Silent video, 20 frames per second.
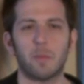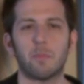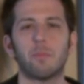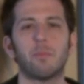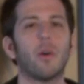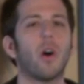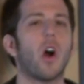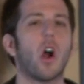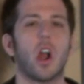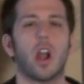a
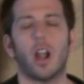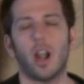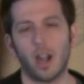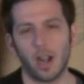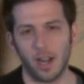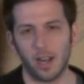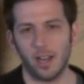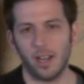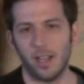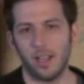
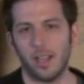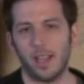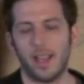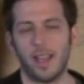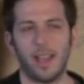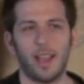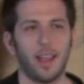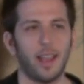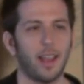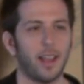bar,
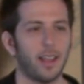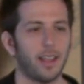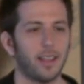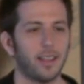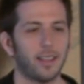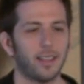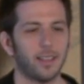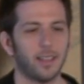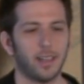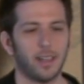
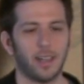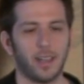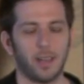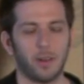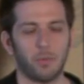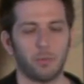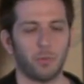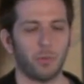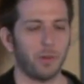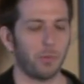and
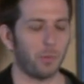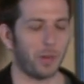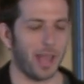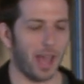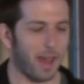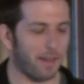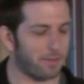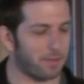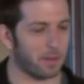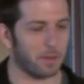we
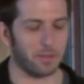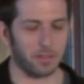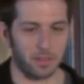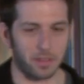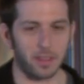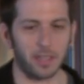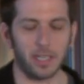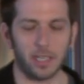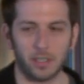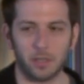have
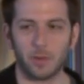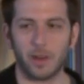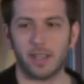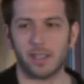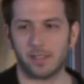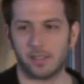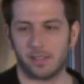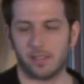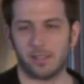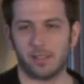the
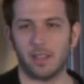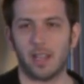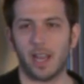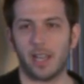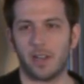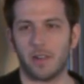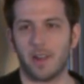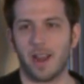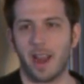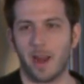greatest
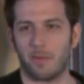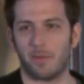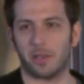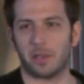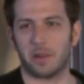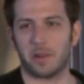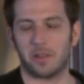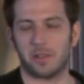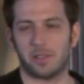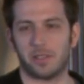slider
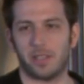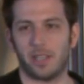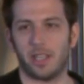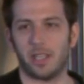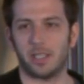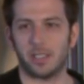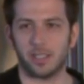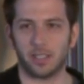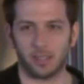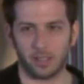hamburgers
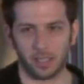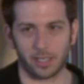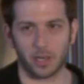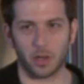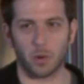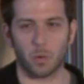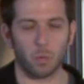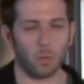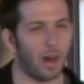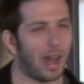in
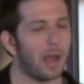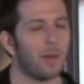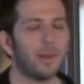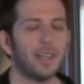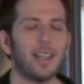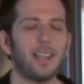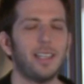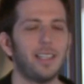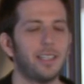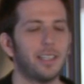Toledo. Why
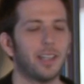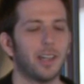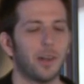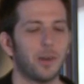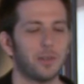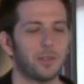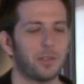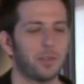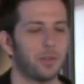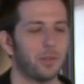would I need to
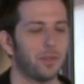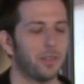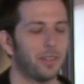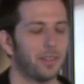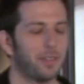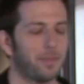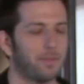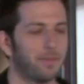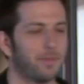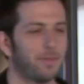go to
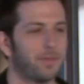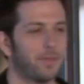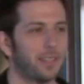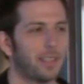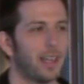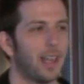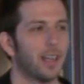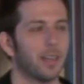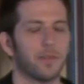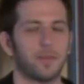a
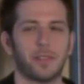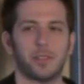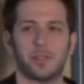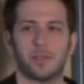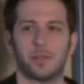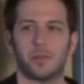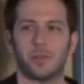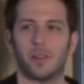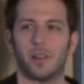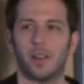photography
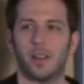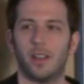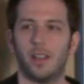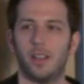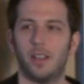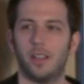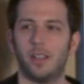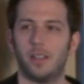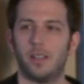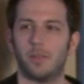store
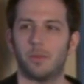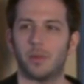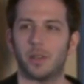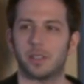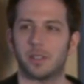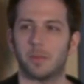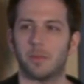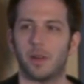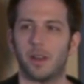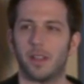
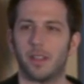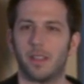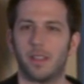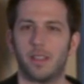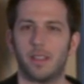once a month?